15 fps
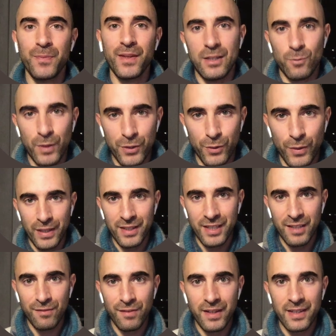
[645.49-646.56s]
And when you get the
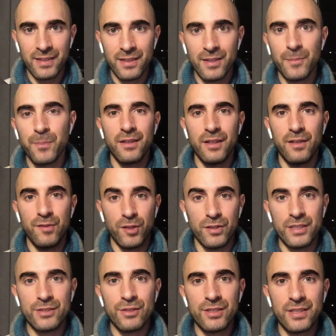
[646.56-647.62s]
invite, if you're
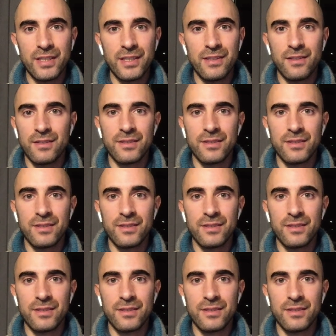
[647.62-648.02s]
interested,